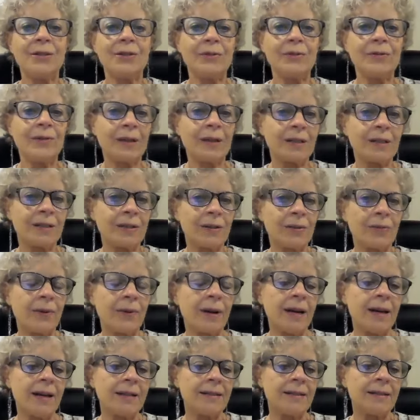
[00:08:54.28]
to fix their
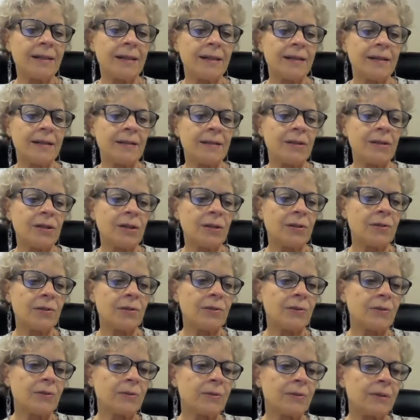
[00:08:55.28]
ways, and
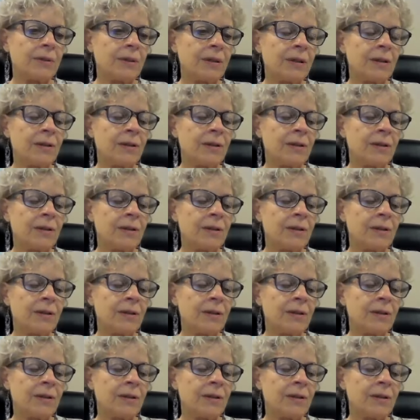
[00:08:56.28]
to,